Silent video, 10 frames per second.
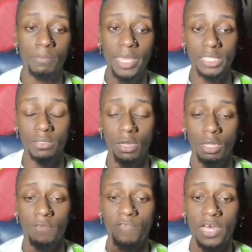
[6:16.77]
made
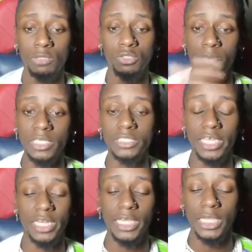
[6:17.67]
the final speech
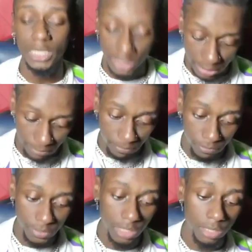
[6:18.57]
at the ending.
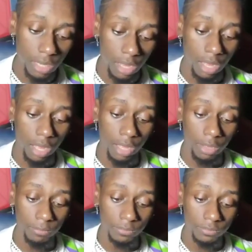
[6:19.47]

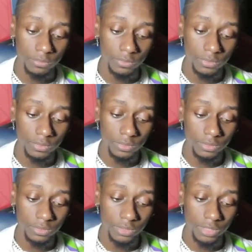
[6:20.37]
And
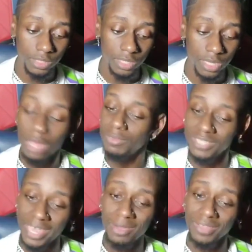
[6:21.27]
I
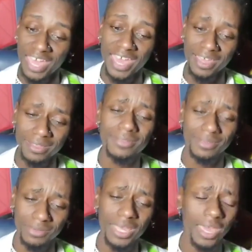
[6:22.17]
was like, okay,
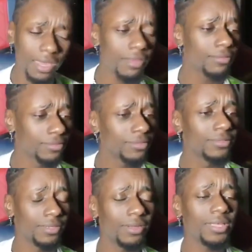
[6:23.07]

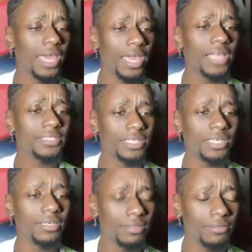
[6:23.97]
I
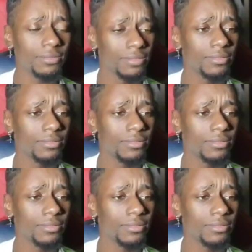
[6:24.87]
see you.